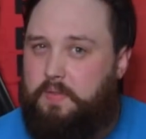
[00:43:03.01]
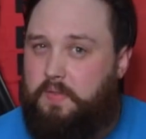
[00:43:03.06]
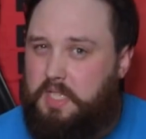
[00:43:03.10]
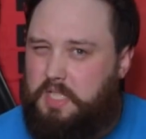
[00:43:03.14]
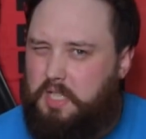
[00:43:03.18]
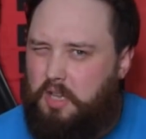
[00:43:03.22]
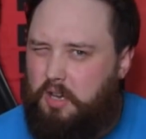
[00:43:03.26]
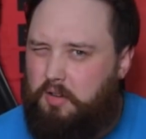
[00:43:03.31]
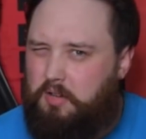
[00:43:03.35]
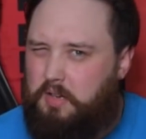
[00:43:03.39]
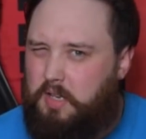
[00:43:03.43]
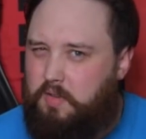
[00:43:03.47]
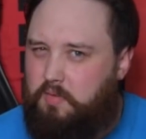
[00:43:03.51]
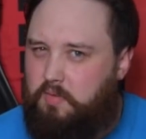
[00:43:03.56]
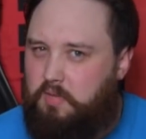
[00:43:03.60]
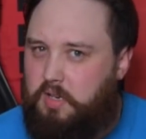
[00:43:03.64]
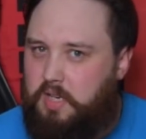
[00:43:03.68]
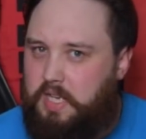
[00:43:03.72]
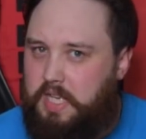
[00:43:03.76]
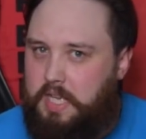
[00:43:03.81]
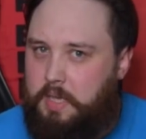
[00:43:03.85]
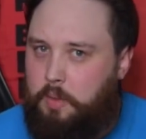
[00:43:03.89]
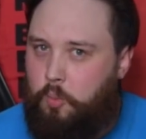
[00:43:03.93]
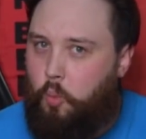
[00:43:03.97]
it's only
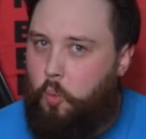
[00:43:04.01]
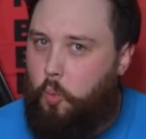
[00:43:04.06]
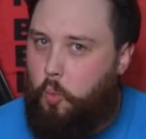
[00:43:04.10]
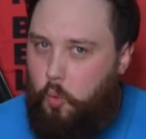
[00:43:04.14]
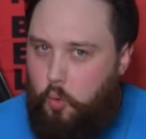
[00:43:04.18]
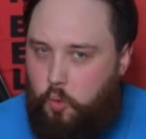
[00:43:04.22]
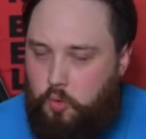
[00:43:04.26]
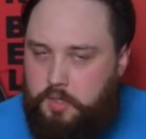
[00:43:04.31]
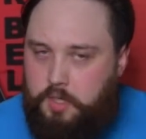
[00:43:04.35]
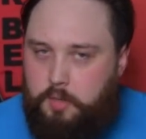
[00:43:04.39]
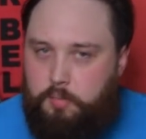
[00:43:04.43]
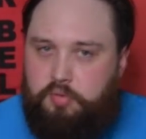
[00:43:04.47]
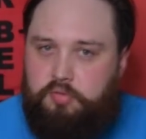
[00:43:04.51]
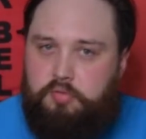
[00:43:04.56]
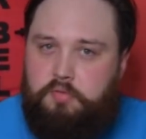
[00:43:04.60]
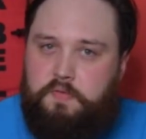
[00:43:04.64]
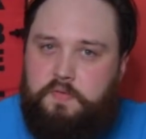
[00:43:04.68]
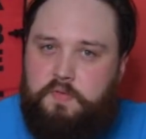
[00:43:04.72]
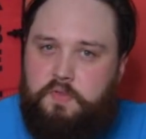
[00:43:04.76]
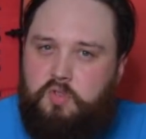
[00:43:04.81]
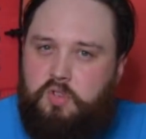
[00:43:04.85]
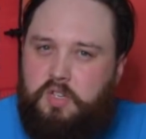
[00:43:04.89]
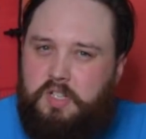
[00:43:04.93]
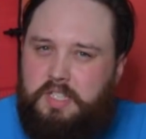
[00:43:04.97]
really in waterproof
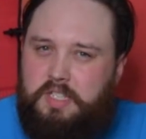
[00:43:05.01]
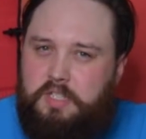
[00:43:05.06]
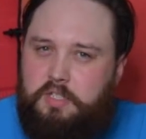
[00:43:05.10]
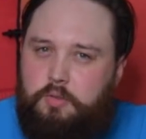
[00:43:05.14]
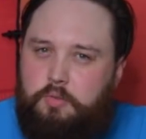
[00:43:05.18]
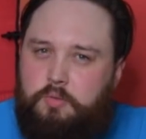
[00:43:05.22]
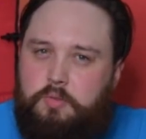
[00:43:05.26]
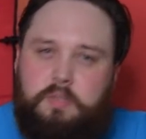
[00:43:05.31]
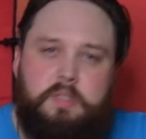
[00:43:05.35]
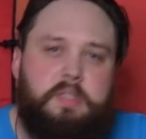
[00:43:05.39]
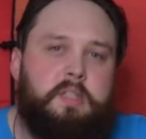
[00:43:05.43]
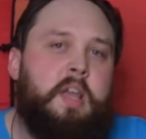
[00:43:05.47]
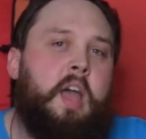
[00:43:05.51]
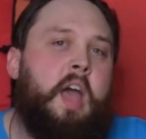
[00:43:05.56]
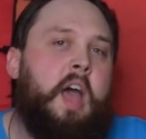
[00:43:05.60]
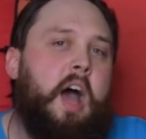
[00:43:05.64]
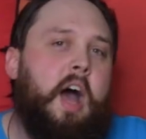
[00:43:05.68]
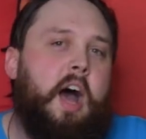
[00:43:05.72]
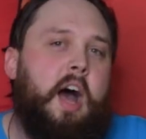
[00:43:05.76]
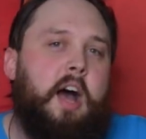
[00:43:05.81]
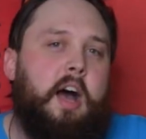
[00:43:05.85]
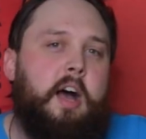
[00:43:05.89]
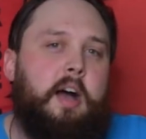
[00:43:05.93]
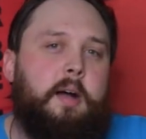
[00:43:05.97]
dry suits.
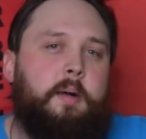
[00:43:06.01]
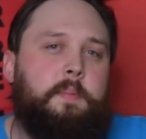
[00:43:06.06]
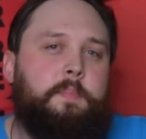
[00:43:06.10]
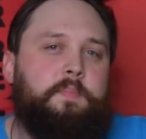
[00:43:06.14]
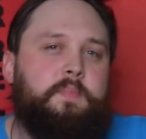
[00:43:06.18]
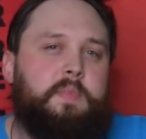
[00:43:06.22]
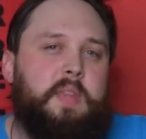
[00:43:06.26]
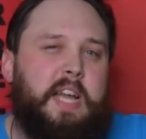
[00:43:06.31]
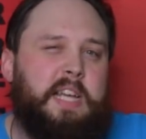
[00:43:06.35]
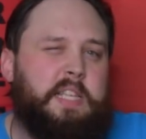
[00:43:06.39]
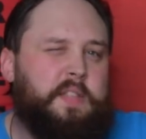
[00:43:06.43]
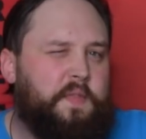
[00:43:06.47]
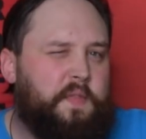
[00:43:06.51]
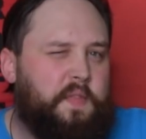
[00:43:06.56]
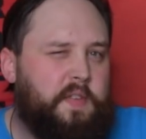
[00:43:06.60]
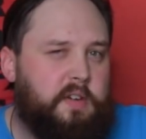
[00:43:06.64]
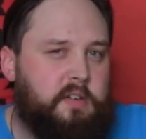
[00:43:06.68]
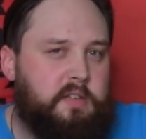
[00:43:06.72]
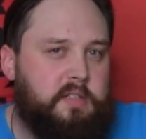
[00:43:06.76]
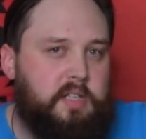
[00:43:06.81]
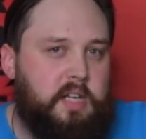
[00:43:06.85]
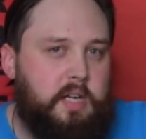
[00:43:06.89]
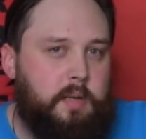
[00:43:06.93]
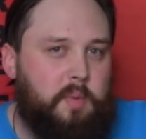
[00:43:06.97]
As far
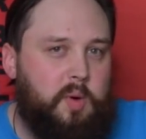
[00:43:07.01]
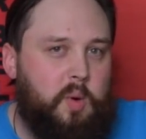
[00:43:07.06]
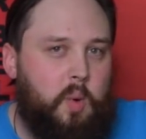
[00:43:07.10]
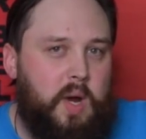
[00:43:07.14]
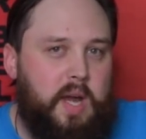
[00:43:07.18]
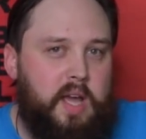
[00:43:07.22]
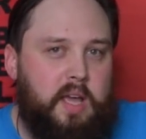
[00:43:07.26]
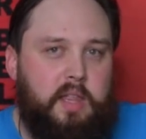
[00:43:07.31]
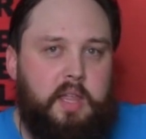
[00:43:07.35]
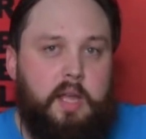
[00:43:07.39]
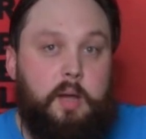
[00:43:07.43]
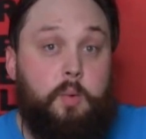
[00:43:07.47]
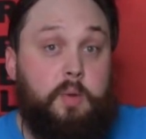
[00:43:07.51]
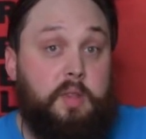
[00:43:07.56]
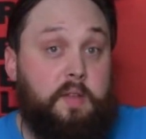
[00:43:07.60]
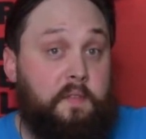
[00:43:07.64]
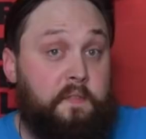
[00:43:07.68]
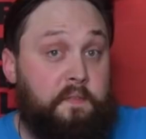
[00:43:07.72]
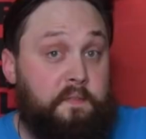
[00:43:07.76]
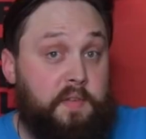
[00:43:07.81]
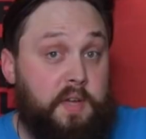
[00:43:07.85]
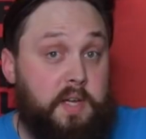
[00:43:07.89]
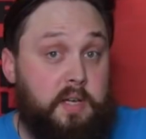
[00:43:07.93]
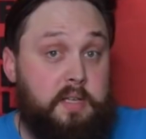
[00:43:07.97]
as I'm aware, they were the
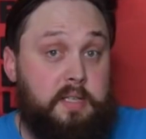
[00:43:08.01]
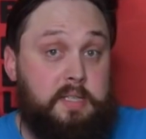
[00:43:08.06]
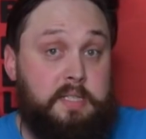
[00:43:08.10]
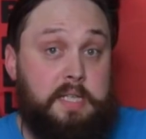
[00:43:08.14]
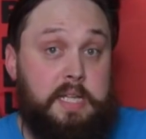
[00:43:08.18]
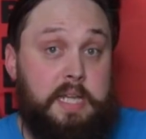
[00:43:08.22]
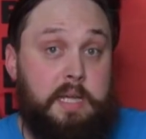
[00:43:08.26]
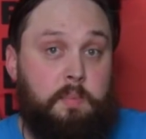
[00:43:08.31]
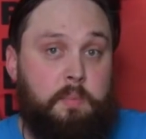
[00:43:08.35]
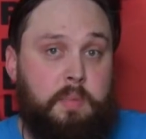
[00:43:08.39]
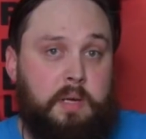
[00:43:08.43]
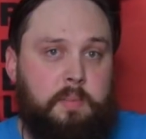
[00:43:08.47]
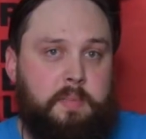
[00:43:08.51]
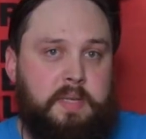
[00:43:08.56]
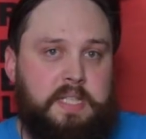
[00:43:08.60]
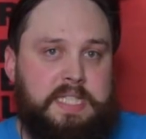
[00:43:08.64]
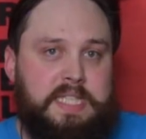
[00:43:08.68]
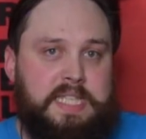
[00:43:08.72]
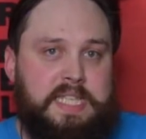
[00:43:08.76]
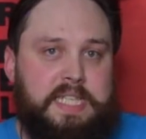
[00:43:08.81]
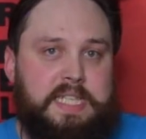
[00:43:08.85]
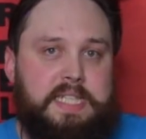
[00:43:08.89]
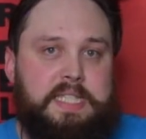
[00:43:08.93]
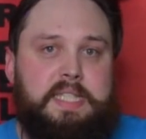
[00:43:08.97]
first to implement
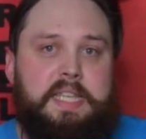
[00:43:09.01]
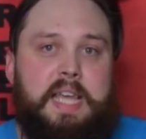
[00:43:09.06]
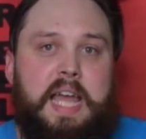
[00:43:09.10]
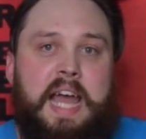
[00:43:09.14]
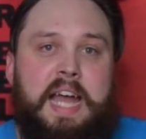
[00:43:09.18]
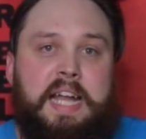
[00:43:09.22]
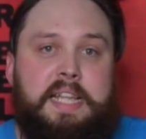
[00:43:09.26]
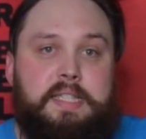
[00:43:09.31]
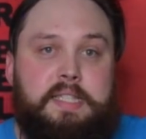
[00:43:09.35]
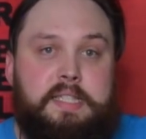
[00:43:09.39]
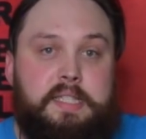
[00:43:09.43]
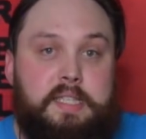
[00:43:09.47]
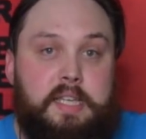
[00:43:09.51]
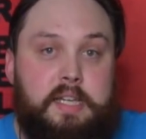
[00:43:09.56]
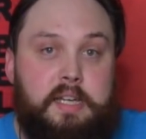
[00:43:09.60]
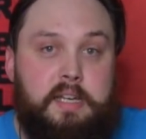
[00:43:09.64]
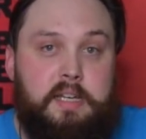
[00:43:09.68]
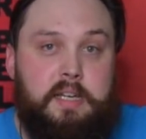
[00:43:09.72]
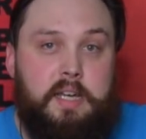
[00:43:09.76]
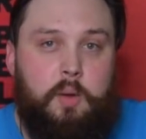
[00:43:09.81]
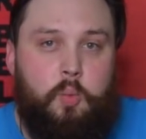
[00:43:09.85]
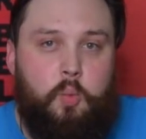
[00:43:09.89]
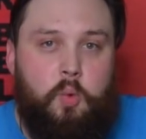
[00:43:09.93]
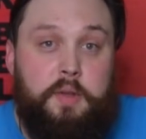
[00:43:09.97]
it, and
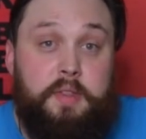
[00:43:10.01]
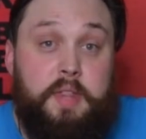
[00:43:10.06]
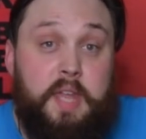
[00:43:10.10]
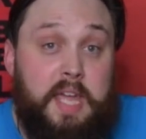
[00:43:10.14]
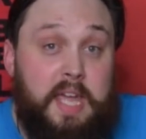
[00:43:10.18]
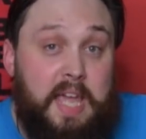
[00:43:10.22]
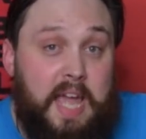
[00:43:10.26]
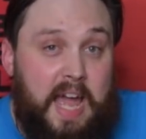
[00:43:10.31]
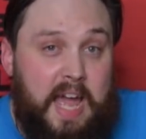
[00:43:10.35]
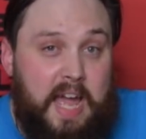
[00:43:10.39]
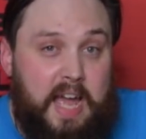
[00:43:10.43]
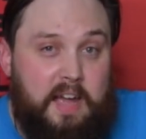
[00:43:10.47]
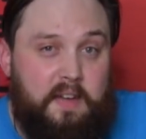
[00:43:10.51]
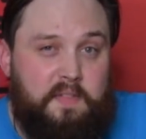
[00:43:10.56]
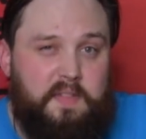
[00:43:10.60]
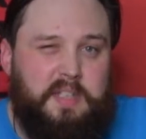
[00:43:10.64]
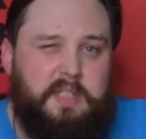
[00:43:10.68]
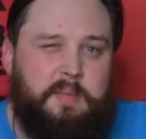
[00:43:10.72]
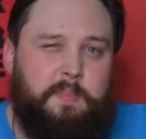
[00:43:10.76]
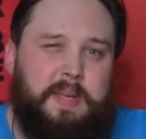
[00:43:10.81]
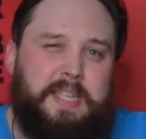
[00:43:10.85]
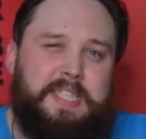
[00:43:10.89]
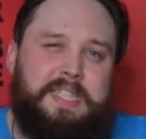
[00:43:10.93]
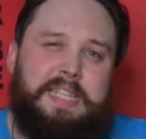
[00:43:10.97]
what they have is
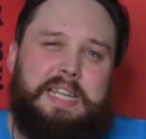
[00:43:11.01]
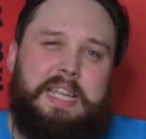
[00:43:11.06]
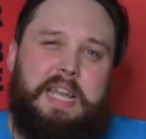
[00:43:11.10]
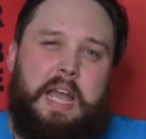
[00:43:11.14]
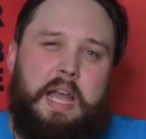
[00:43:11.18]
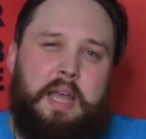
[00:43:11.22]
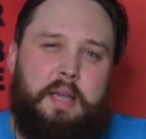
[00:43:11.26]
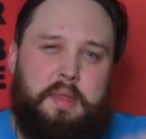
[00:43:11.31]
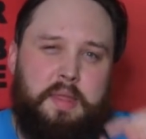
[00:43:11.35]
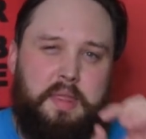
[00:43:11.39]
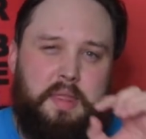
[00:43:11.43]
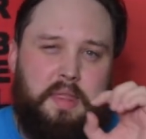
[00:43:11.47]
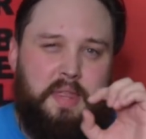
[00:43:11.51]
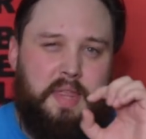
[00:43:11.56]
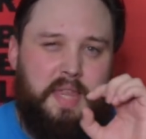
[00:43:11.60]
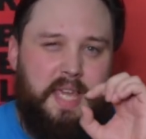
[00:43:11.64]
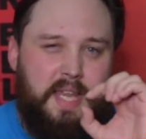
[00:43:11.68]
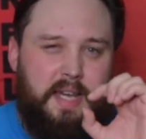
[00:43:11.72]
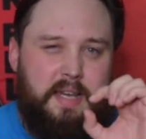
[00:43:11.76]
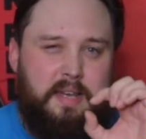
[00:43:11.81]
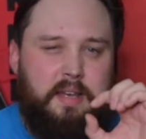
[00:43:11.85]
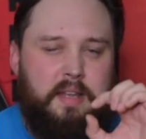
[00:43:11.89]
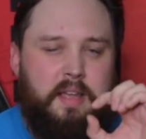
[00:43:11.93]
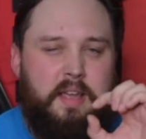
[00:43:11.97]
basically a
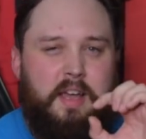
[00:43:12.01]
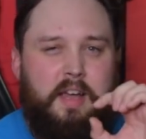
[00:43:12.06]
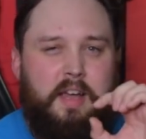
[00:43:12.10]
thin,